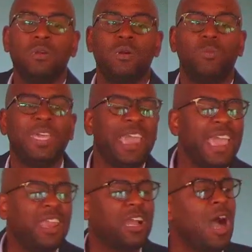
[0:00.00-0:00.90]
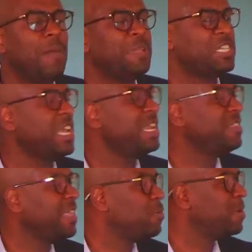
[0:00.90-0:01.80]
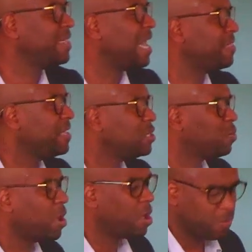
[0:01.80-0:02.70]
We can't accomplish anything without this world,